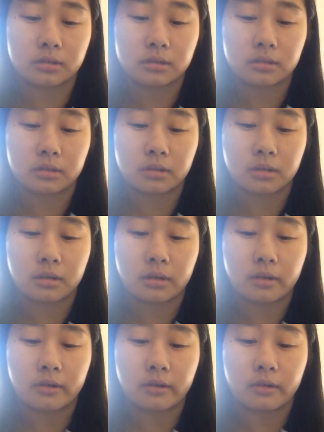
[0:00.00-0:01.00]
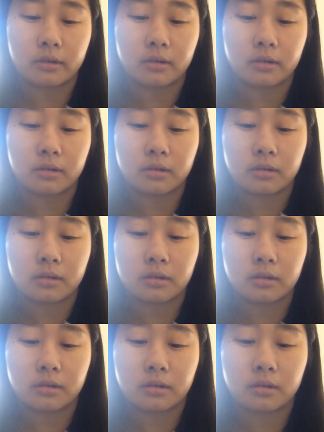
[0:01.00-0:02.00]

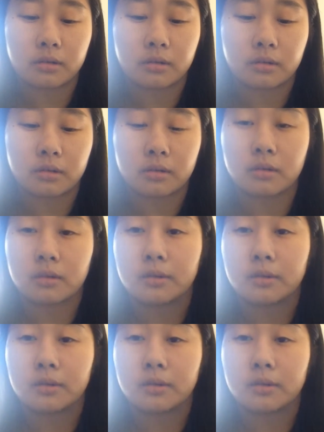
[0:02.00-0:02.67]
Nothing is said.